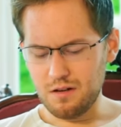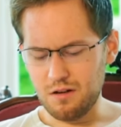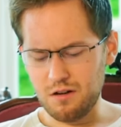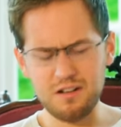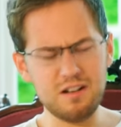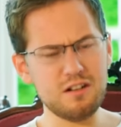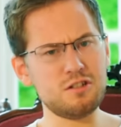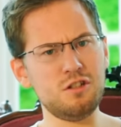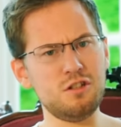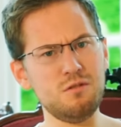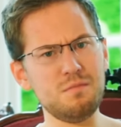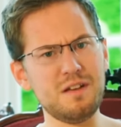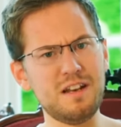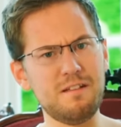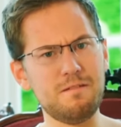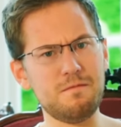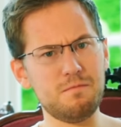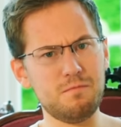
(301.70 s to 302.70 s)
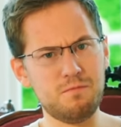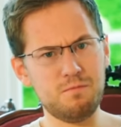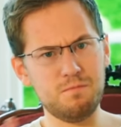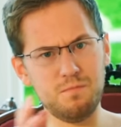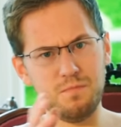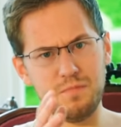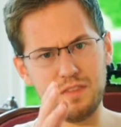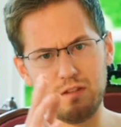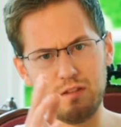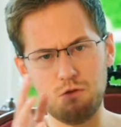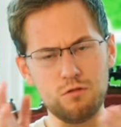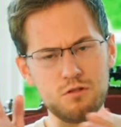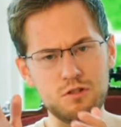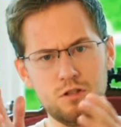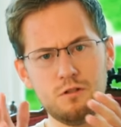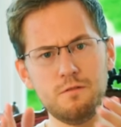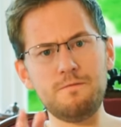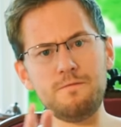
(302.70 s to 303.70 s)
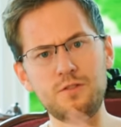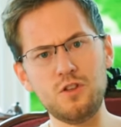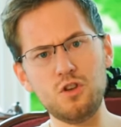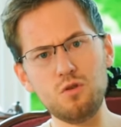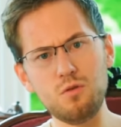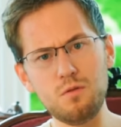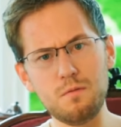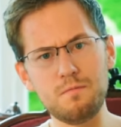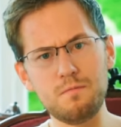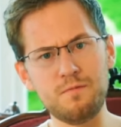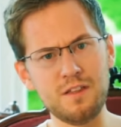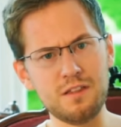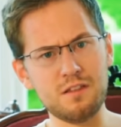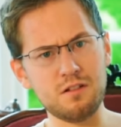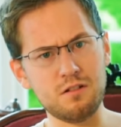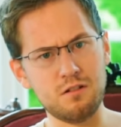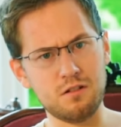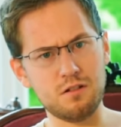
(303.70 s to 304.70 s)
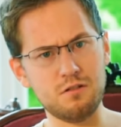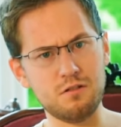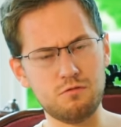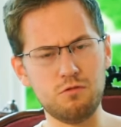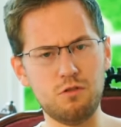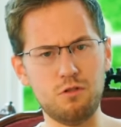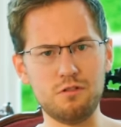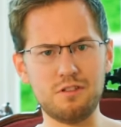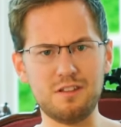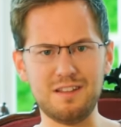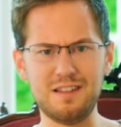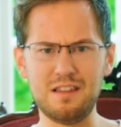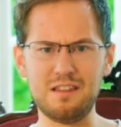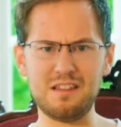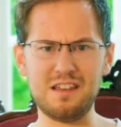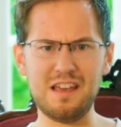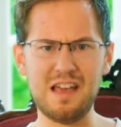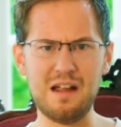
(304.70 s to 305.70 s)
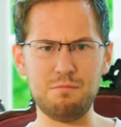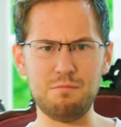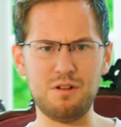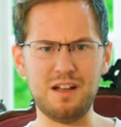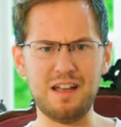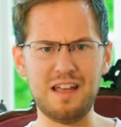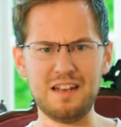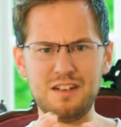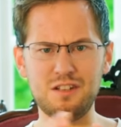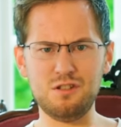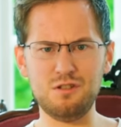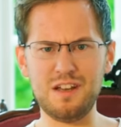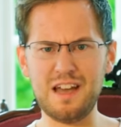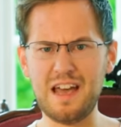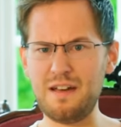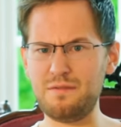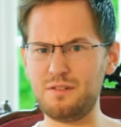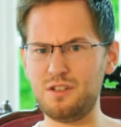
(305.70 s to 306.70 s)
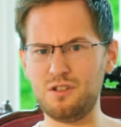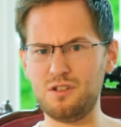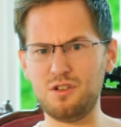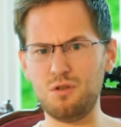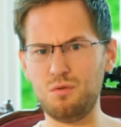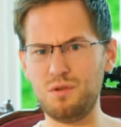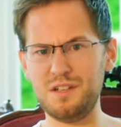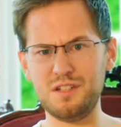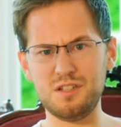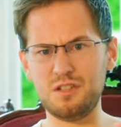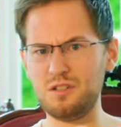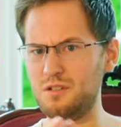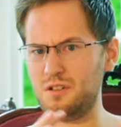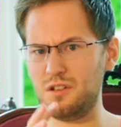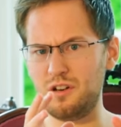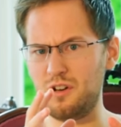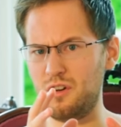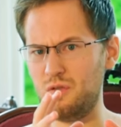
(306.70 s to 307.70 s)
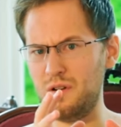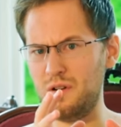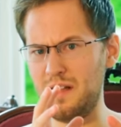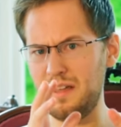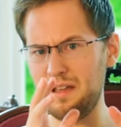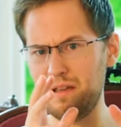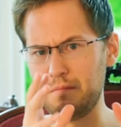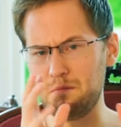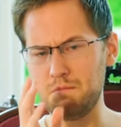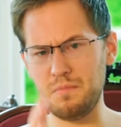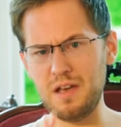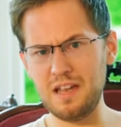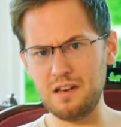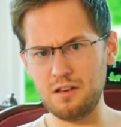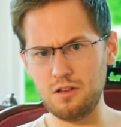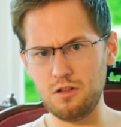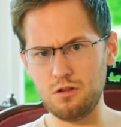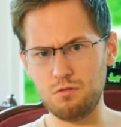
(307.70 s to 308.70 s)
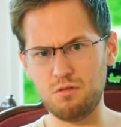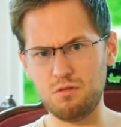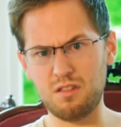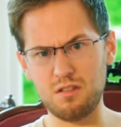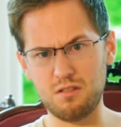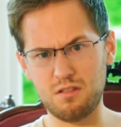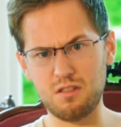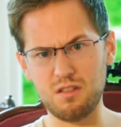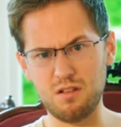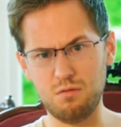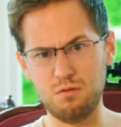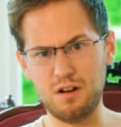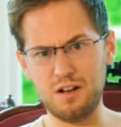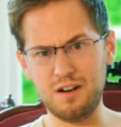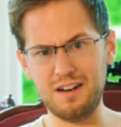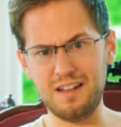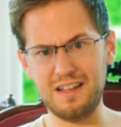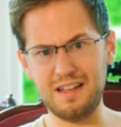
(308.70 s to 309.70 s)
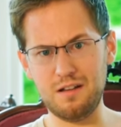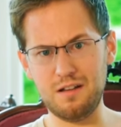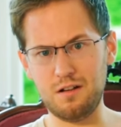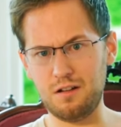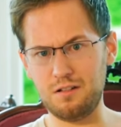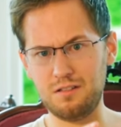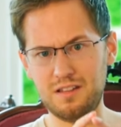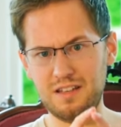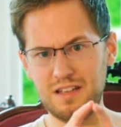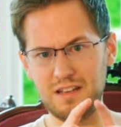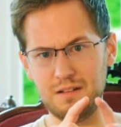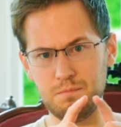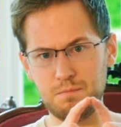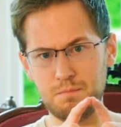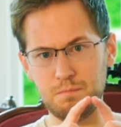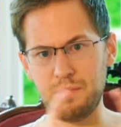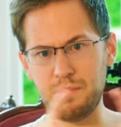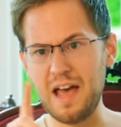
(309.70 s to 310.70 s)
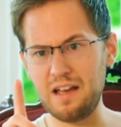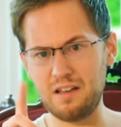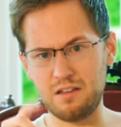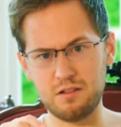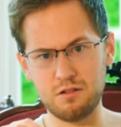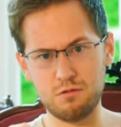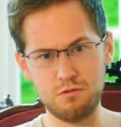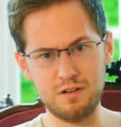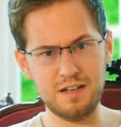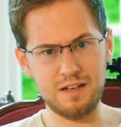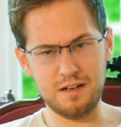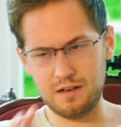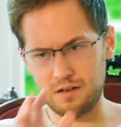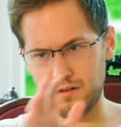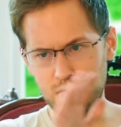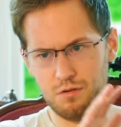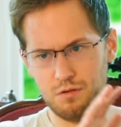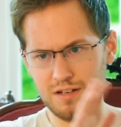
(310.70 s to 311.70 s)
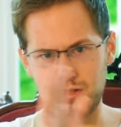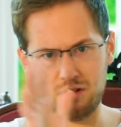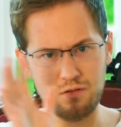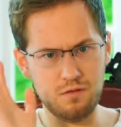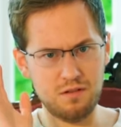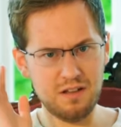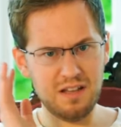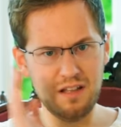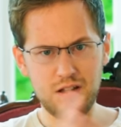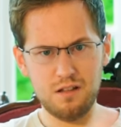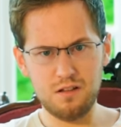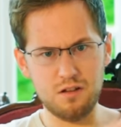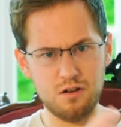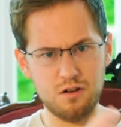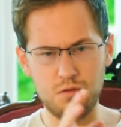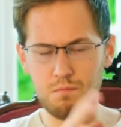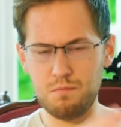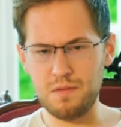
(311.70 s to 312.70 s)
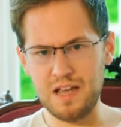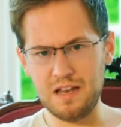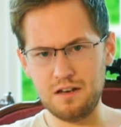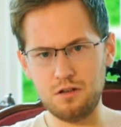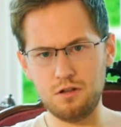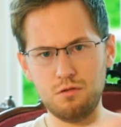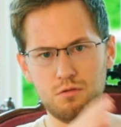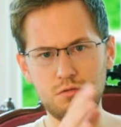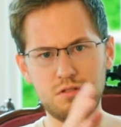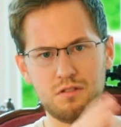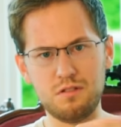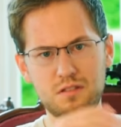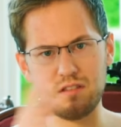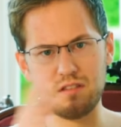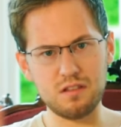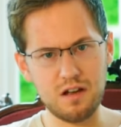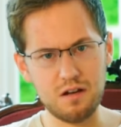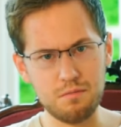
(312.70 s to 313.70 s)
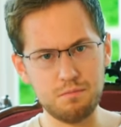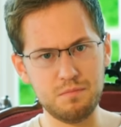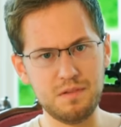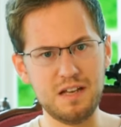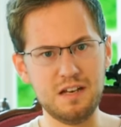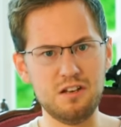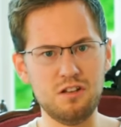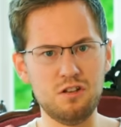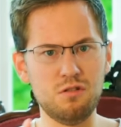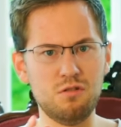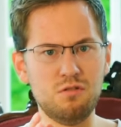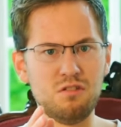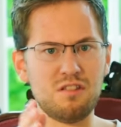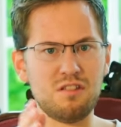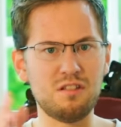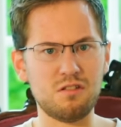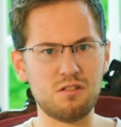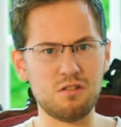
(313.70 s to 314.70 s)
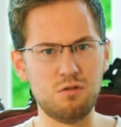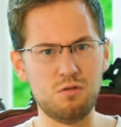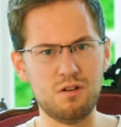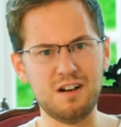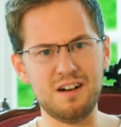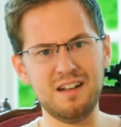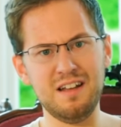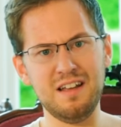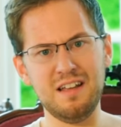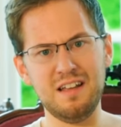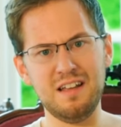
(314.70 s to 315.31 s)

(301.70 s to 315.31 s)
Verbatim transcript: are there too many or too few physical controls on this camera and do you have to go into you know menus and so on on the back screen and go into you know menus and sub menus and so on